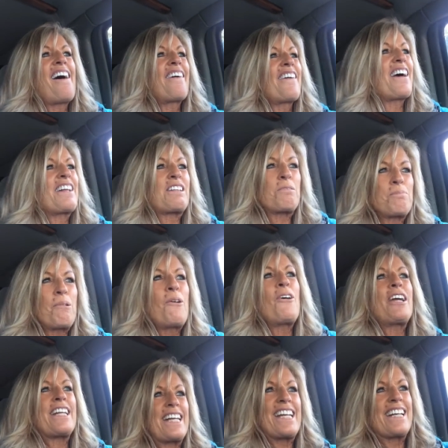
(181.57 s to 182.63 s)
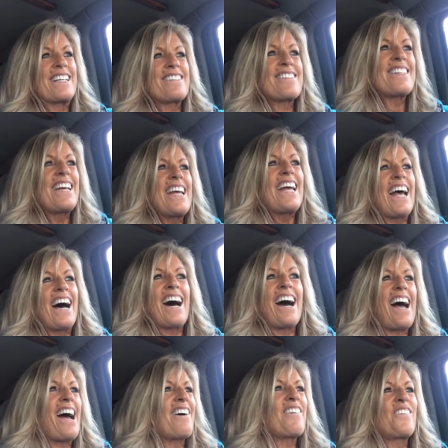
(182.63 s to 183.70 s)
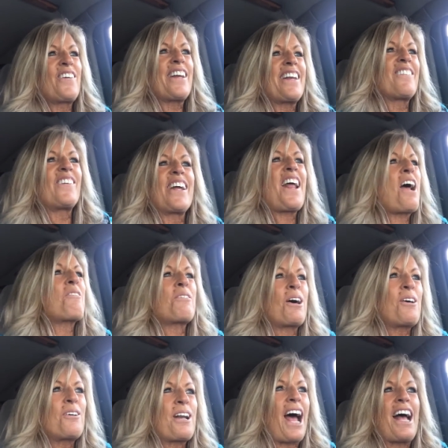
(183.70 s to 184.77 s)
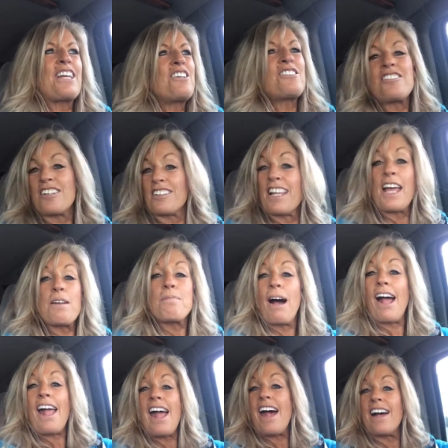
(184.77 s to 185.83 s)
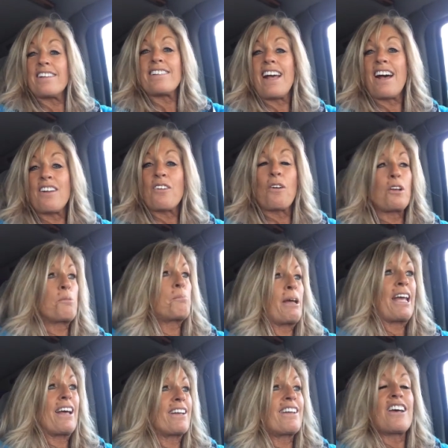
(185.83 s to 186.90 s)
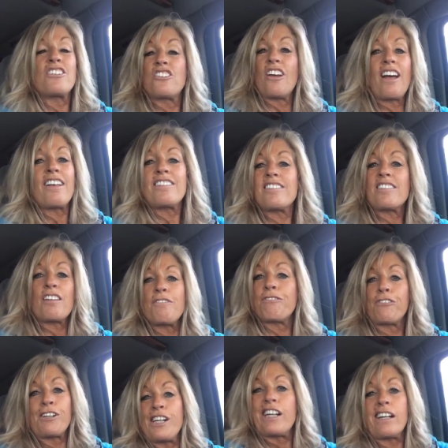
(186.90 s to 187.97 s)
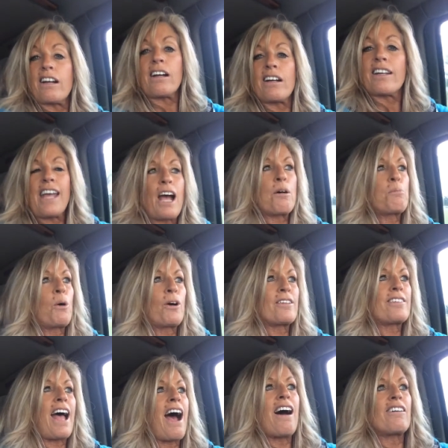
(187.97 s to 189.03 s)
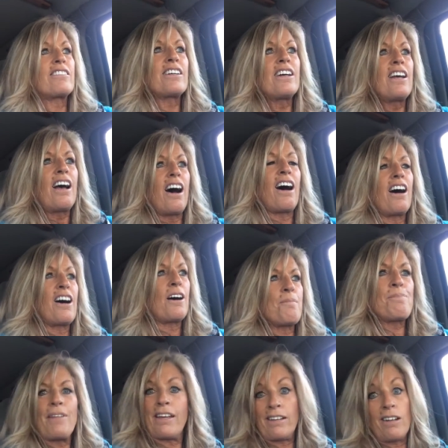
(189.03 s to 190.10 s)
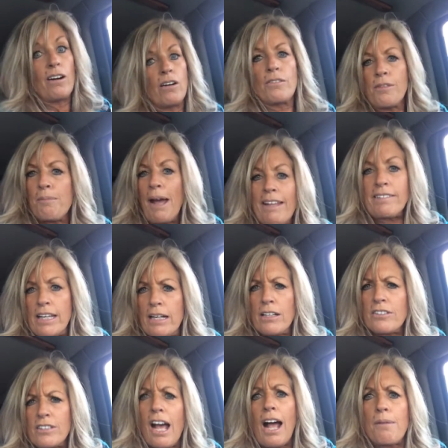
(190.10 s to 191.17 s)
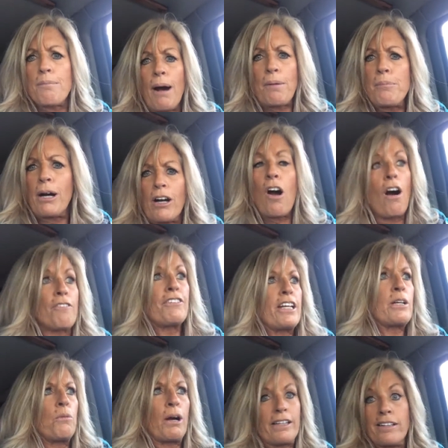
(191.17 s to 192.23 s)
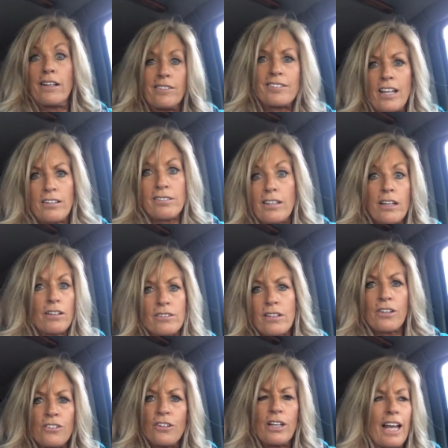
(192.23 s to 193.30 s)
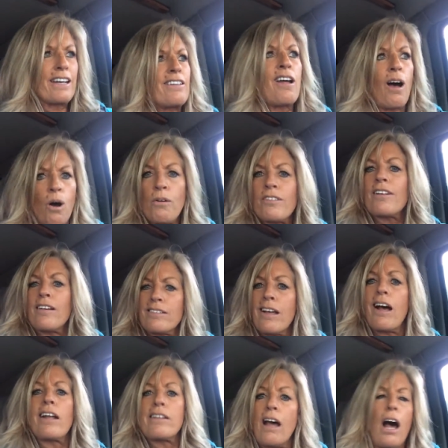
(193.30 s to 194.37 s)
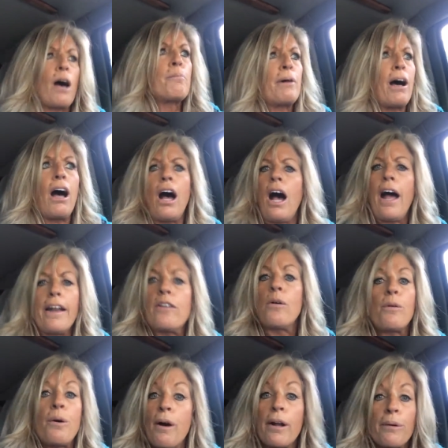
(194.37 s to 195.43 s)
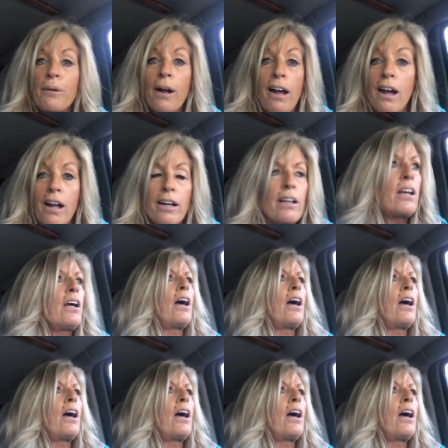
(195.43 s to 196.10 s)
All right, the point is, I, when when I rode, I used to lay my hat down on a bed just to freak cowboys out. Um, and you know, the bad thing is I might buck off anyway, and they'd say, "See, it's because you late." No, it's because I I'm I don't know how to ride.